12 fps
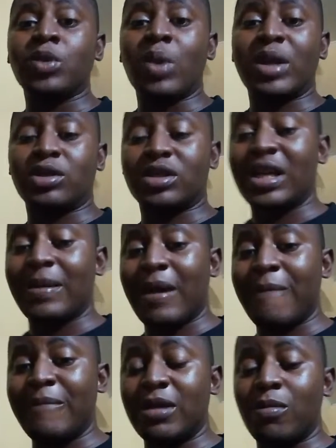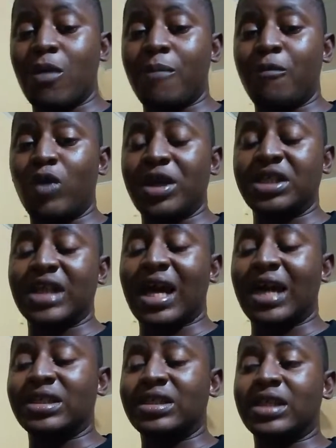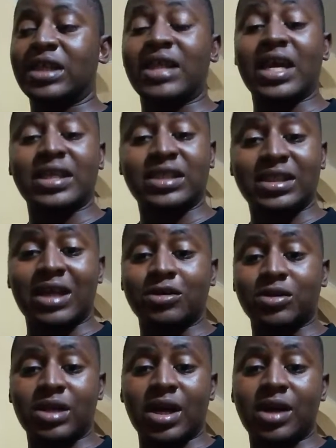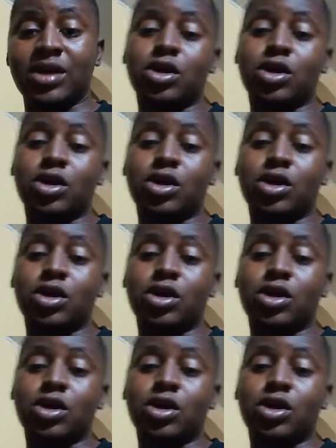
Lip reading: We're talking about minimum wage at 30,000 naira.